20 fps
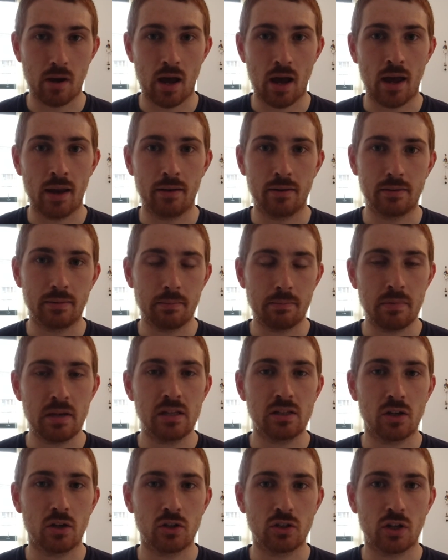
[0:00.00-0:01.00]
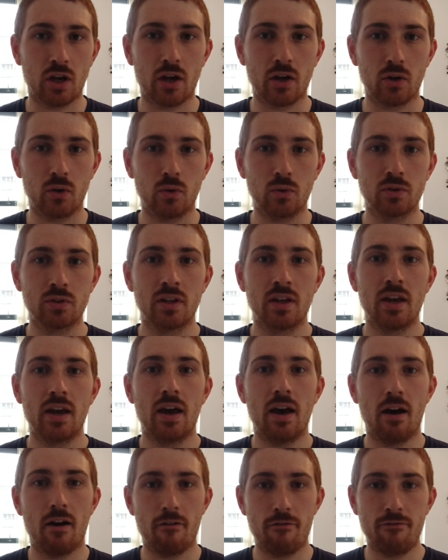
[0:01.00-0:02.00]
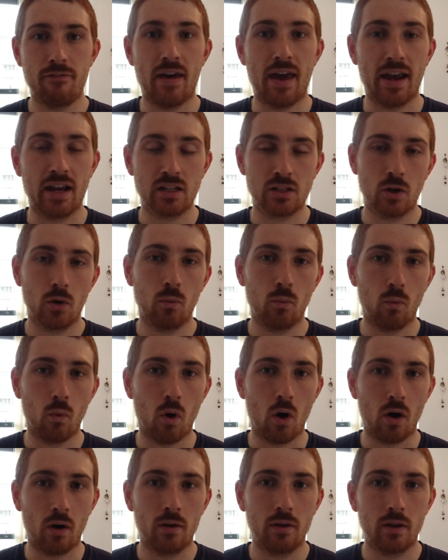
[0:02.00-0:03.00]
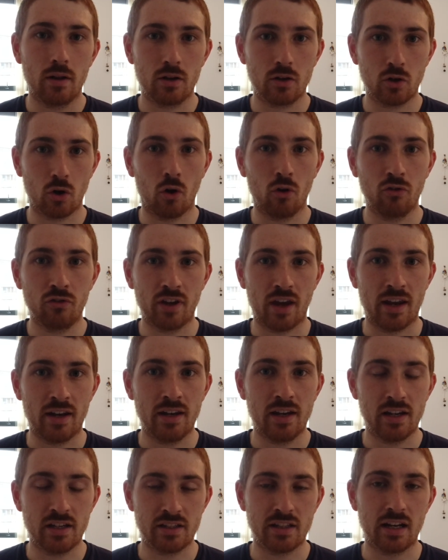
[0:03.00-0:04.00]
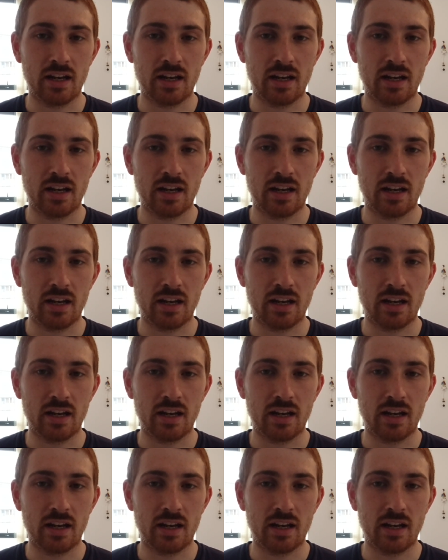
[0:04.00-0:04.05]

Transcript: and mesocycles affect what content is